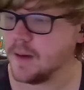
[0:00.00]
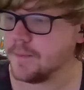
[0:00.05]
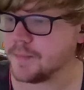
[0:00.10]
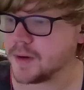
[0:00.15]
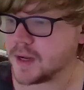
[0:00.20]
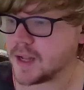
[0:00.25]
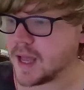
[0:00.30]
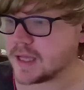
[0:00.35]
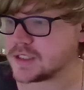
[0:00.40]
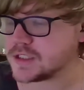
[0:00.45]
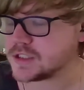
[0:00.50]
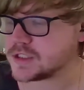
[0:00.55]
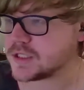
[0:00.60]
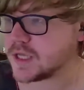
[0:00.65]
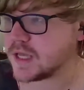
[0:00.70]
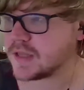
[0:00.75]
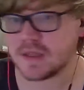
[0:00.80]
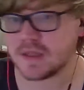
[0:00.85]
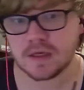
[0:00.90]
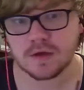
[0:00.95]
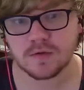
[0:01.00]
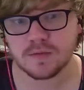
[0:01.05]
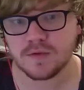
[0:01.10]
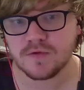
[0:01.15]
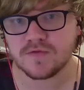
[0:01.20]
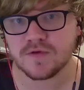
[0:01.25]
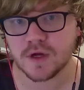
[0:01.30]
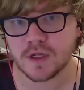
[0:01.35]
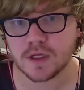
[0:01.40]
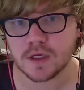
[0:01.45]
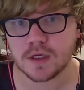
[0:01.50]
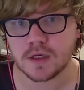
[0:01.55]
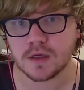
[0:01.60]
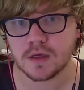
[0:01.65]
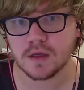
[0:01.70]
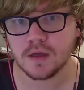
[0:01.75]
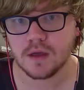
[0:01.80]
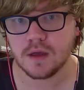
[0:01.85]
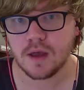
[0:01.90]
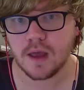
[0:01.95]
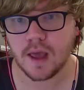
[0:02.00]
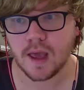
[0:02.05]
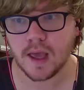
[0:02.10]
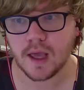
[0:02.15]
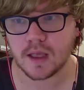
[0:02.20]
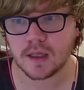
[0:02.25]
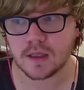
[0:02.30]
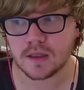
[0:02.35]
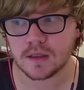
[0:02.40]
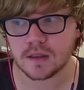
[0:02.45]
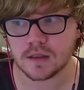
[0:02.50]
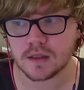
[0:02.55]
I think it would be funny. And,